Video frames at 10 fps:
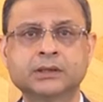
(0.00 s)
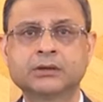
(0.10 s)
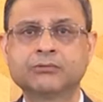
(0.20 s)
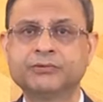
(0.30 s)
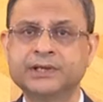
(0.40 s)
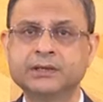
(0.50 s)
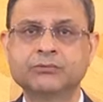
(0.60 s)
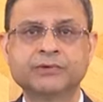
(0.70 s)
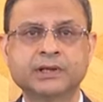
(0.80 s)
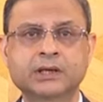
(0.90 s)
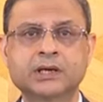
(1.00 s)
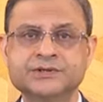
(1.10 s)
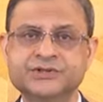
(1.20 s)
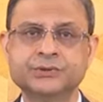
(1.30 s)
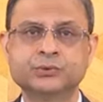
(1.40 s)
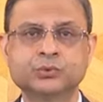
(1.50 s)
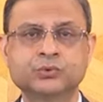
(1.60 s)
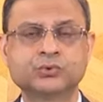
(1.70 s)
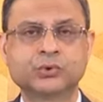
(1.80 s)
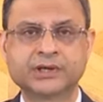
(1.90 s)
we will continue
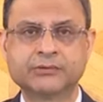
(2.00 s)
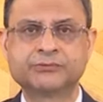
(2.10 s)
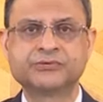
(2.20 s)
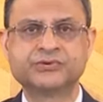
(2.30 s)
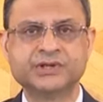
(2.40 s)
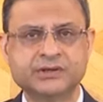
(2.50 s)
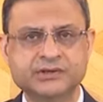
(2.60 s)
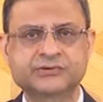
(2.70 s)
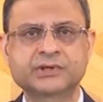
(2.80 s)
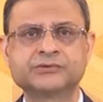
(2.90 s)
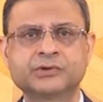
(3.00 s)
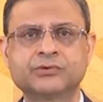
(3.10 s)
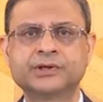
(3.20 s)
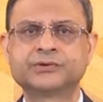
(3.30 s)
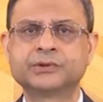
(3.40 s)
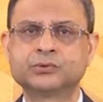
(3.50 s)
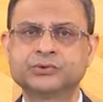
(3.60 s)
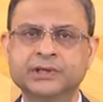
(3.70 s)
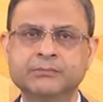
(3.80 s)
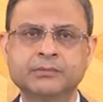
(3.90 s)
to give serious consideration to
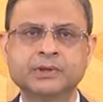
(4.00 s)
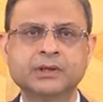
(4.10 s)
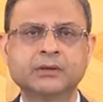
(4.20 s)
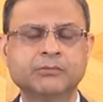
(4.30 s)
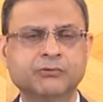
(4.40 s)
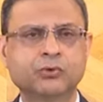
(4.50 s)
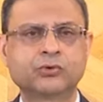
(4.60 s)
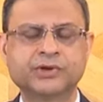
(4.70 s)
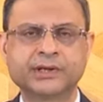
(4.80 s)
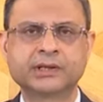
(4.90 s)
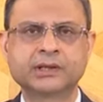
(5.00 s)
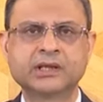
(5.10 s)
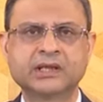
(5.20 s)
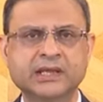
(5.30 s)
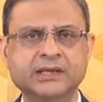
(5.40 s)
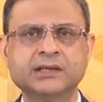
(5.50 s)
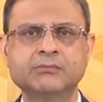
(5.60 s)
them before taking any